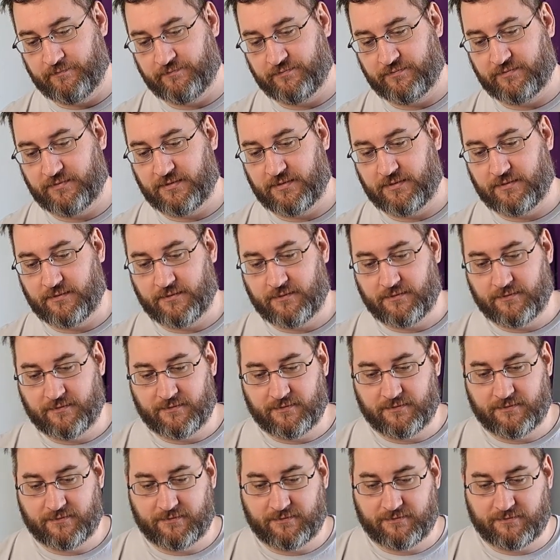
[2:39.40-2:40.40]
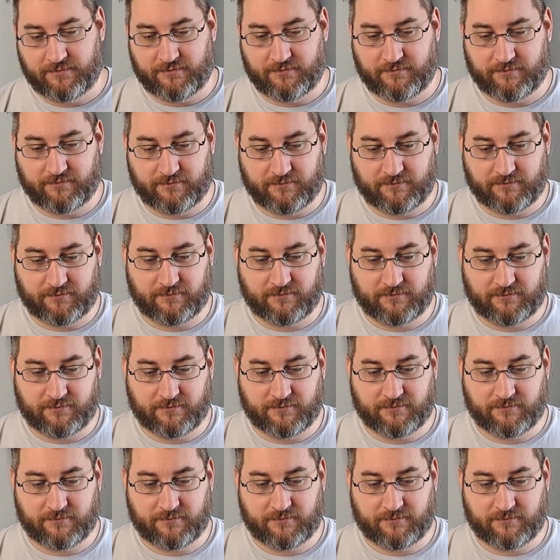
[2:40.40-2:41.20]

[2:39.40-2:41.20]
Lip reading: (no one is talking)